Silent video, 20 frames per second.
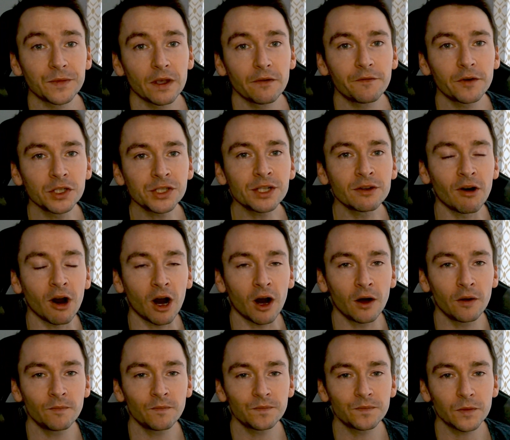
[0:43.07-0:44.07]
first of
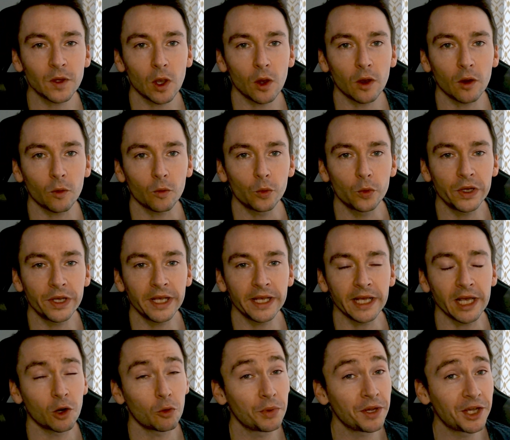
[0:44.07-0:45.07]
all,
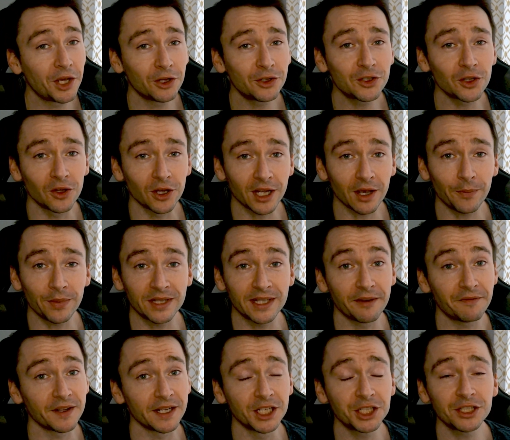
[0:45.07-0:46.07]
it would be good to look up a
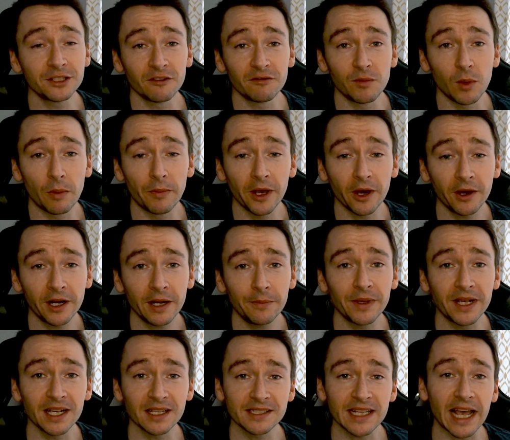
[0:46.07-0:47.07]
definition of mobility
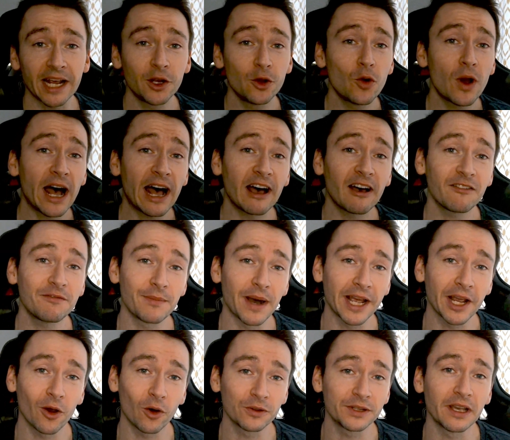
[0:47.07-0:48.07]
because I do have my
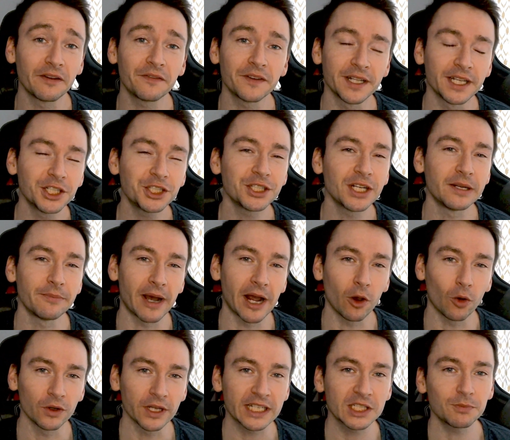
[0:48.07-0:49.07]
own definition, my
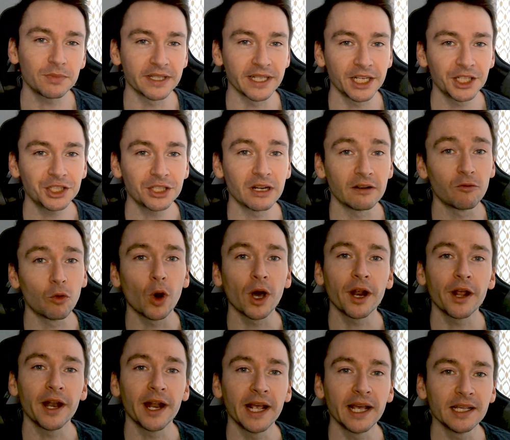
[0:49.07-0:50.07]
own explanation of what
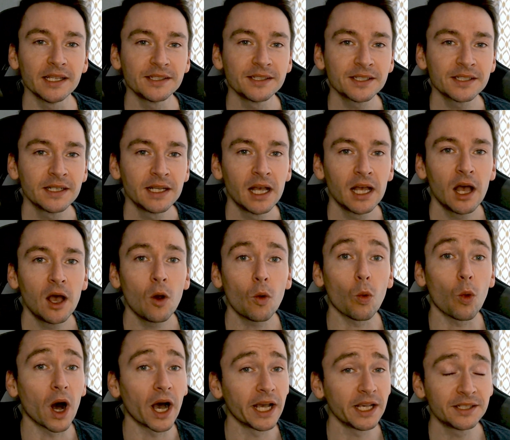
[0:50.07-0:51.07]
it is,
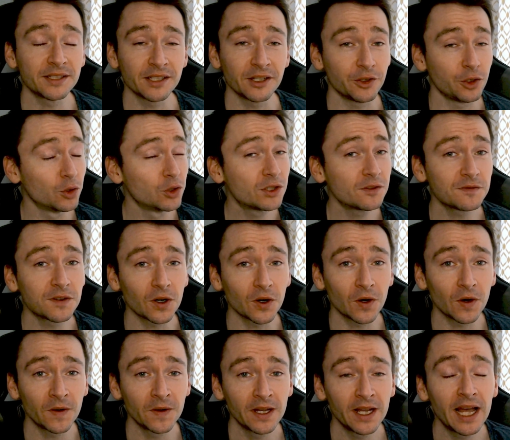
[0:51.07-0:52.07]
why is it
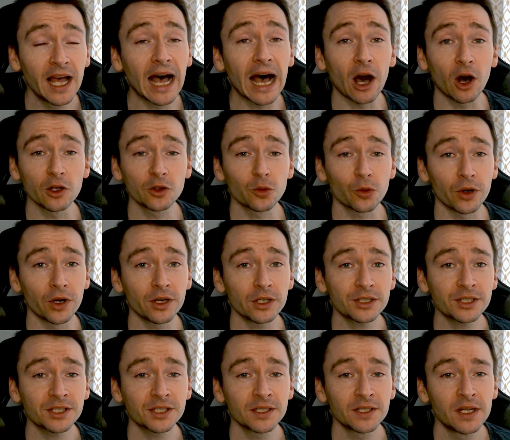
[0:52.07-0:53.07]
useful, how it
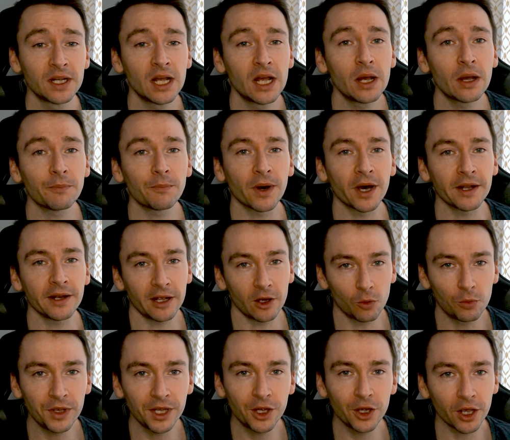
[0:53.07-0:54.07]
works. But it would
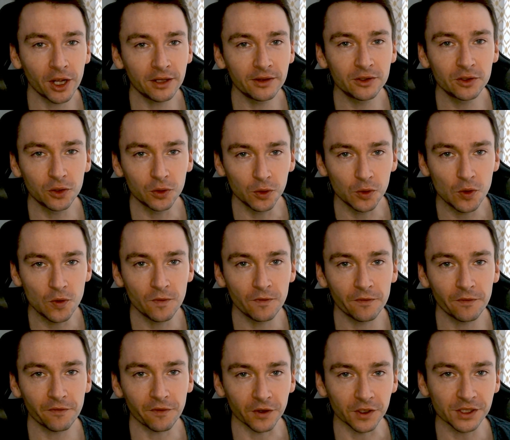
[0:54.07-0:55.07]
be good to
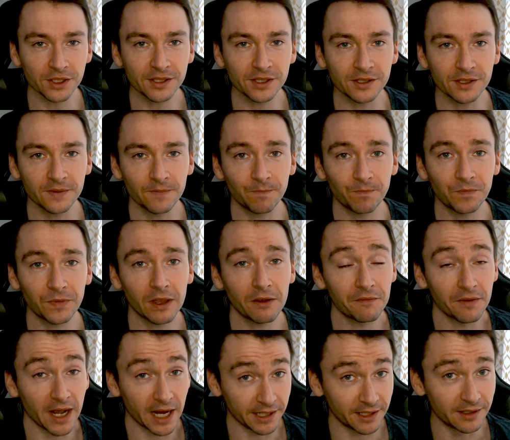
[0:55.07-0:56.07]
first
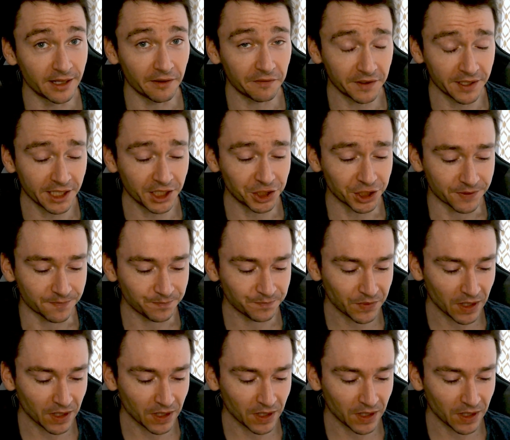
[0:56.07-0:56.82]
find the definition.